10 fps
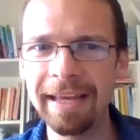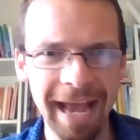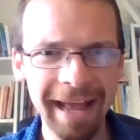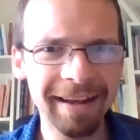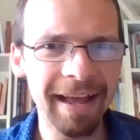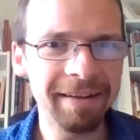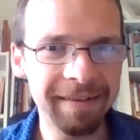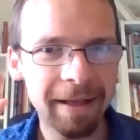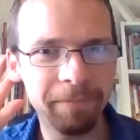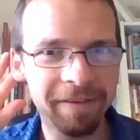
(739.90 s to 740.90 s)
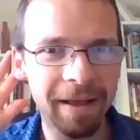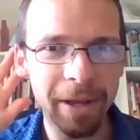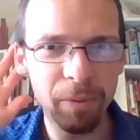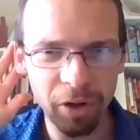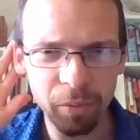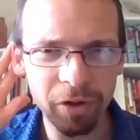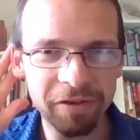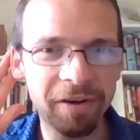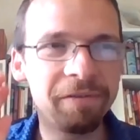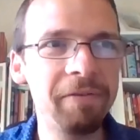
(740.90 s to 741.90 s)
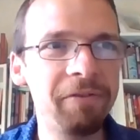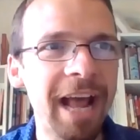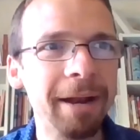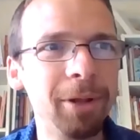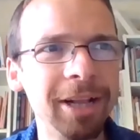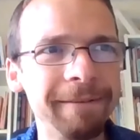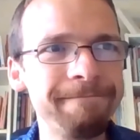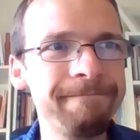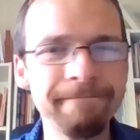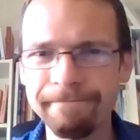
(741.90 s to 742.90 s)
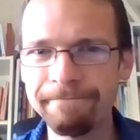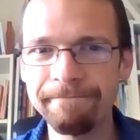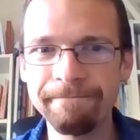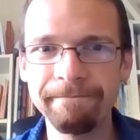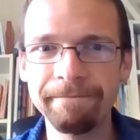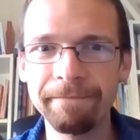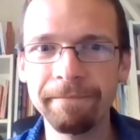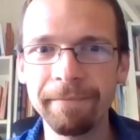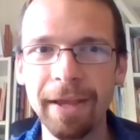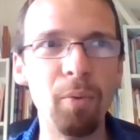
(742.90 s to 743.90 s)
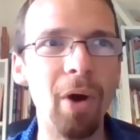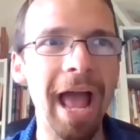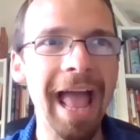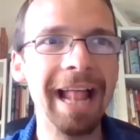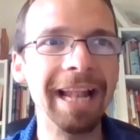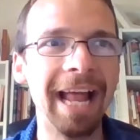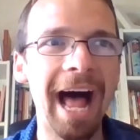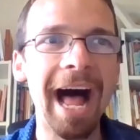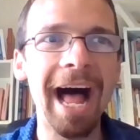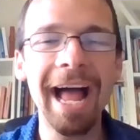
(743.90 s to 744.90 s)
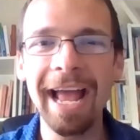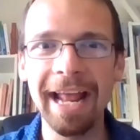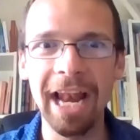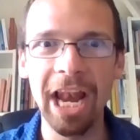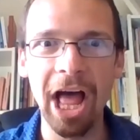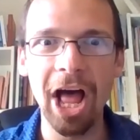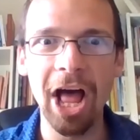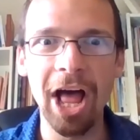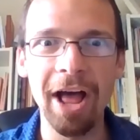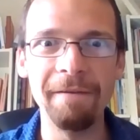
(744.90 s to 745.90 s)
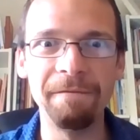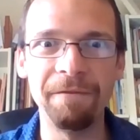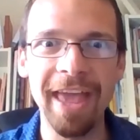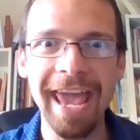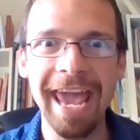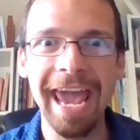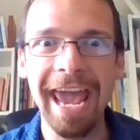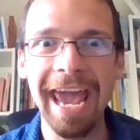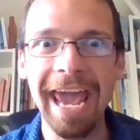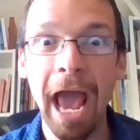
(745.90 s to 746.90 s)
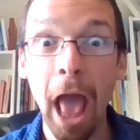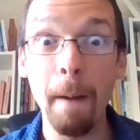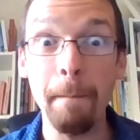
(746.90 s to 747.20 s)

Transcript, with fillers: Yeah, uh, tell, tell me, what, what's your favourite animal? Well, I love the